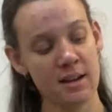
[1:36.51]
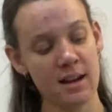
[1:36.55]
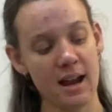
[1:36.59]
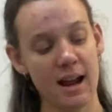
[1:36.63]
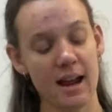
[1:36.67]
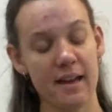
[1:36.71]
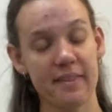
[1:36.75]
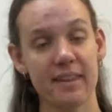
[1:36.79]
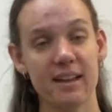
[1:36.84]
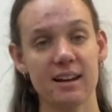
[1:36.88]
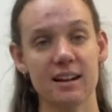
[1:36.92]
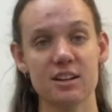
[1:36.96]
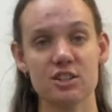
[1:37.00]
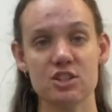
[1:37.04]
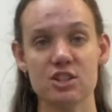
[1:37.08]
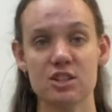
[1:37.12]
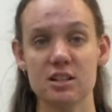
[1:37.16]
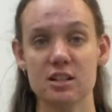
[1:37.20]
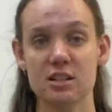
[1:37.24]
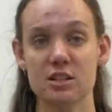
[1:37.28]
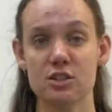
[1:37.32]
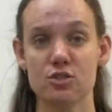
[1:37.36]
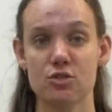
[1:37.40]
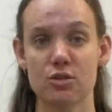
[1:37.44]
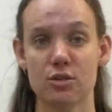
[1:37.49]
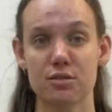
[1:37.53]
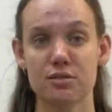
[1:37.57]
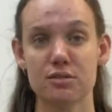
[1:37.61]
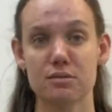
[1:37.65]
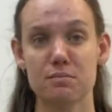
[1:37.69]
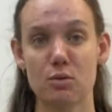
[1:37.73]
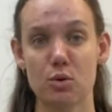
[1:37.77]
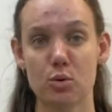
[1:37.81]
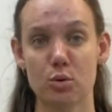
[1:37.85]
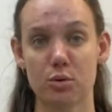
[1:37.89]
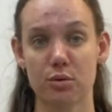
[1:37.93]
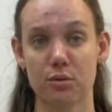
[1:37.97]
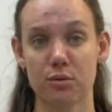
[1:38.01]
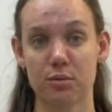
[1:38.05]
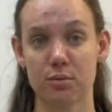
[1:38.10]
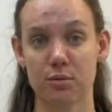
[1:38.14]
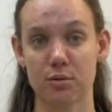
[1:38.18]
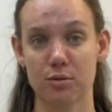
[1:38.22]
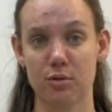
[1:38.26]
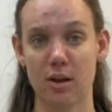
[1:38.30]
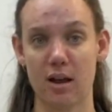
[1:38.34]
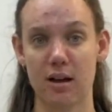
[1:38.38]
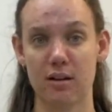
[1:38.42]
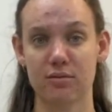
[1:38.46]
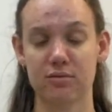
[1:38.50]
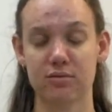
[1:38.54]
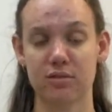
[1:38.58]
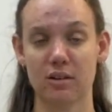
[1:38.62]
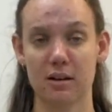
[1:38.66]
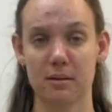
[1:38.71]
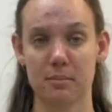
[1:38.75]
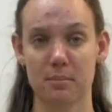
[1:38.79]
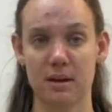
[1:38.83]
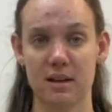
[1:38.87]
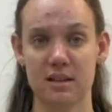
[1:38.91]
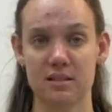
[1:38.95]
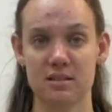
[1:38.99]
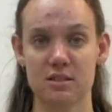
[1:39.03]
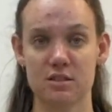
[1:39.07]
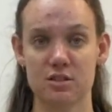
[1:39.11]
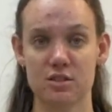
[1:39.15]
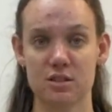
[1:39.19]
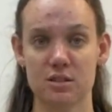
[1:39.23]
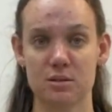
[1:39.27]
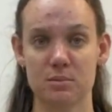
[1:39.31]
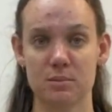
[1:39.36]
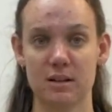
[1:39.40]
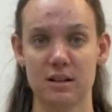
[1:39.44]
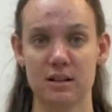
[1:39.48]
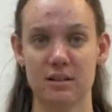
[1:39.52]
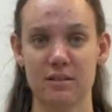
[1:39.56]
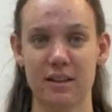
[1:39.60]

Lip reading: and that actually controls more through our front passage as well.